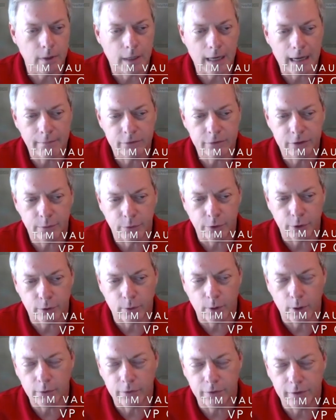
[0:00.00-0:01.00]
Obviously, with the
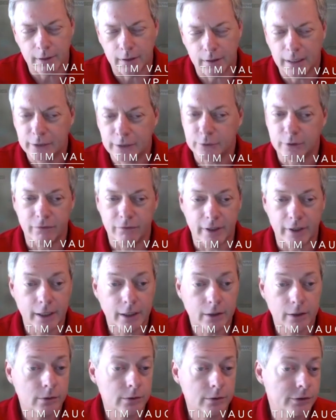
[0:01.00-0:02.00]
growth in electric
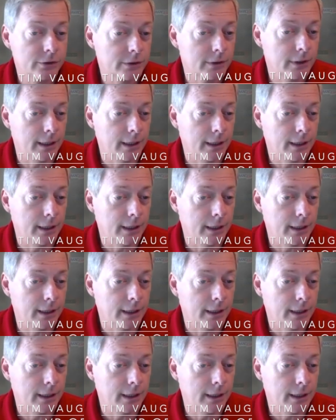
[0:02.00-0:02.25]
vehicles,